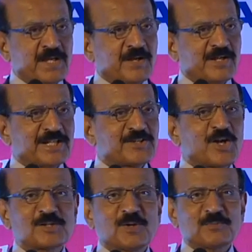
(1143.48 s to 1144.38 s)
they
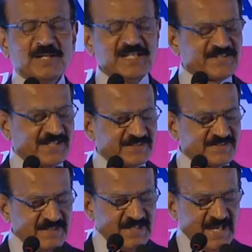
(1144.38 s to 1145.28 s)
talked about many things,
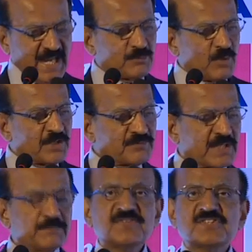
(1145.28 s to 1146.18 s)
and one of
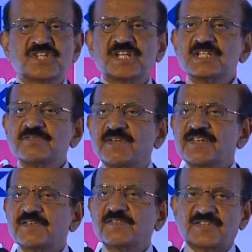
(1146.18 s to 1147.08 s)
them is the changing face
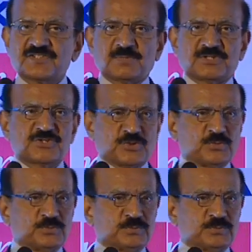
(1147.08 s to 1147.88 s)
of customers too.